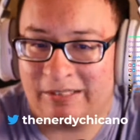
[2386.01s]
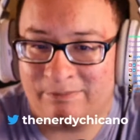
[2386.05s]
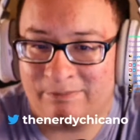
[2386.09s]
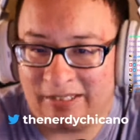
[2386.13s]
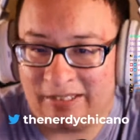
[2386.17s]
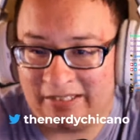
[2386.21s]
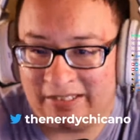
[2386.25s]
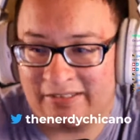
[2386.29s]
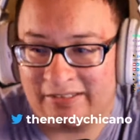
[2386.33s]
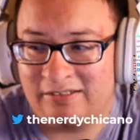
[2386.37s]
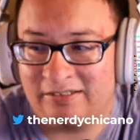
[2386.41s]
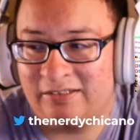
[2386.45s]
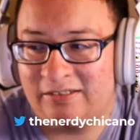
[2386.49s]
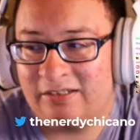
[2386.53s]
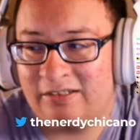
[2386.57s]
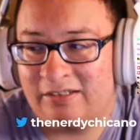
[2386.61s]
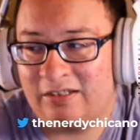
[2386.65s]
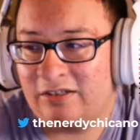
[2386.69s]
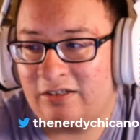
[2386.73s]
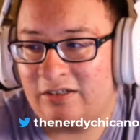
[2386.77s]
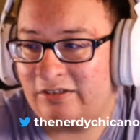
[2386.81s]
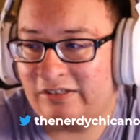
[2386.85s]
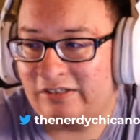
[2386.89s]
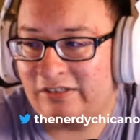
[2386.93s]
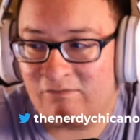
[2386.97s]
back
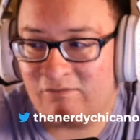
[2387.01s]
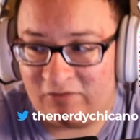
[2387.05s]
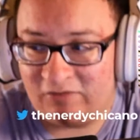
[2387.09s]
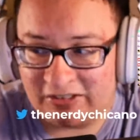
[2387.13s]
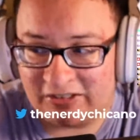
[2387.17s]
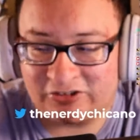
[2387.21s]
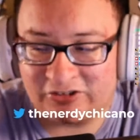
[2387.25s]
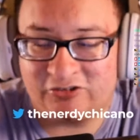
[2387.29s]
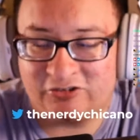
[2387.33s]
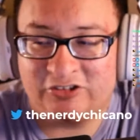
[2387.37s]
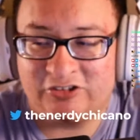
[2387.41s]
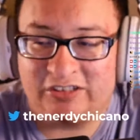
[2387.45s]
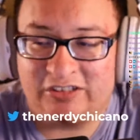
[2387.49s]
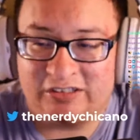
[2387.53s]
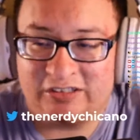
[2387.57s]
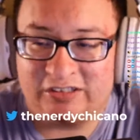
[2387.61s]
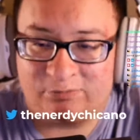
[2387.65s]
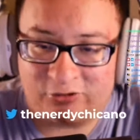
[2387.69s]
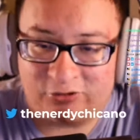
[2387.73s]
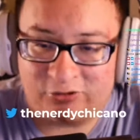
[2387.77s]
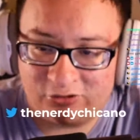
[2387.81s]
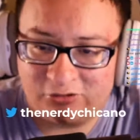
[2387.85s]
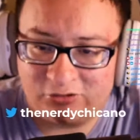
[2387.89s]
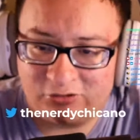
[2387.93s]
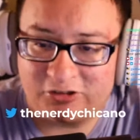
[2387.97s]
the investors and the
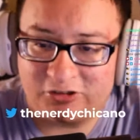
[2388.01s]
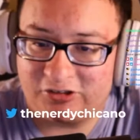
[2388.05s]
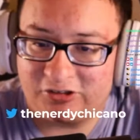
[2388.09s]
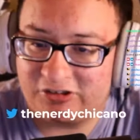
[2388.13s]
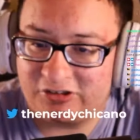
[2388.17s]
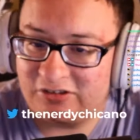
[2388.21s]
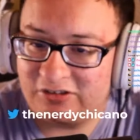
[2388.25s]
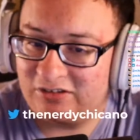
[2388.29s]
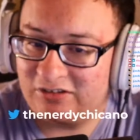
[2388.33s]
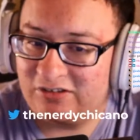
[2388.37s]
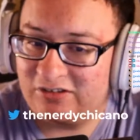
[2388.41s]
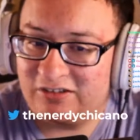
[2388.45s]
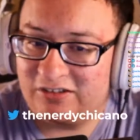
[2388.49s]
producers.